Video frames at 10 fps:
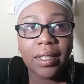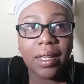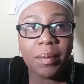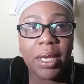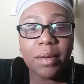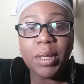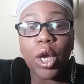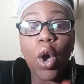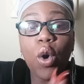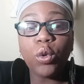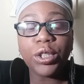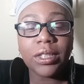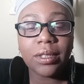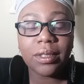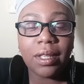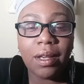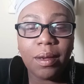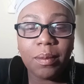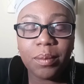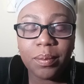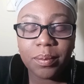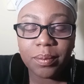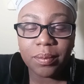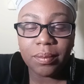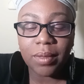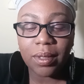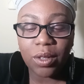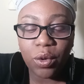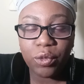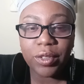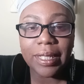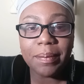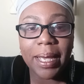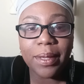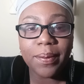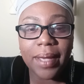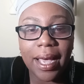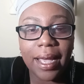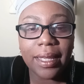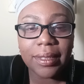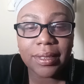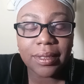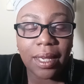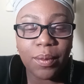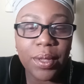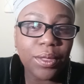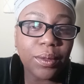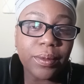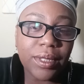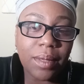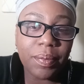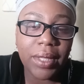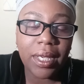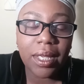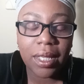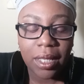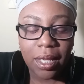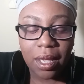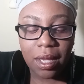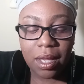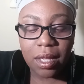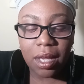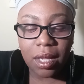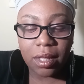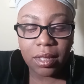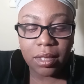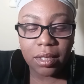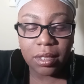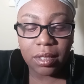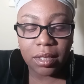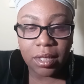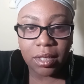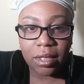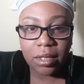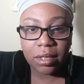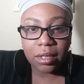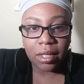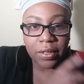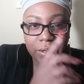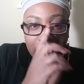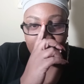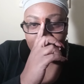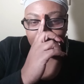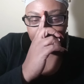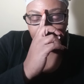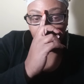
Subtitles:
I'm here to be coached, hopefully by you guys. I went through something the other day, and I'm